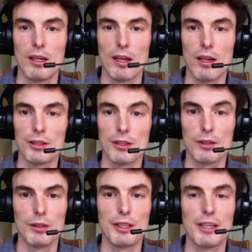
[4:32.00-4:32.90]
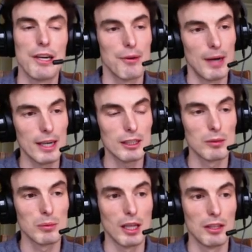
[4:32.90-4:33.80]
They'll also include your
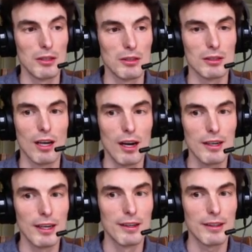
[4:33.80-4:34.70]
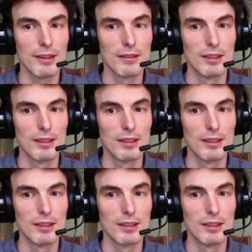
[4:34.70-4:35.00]
interaction with other users' content,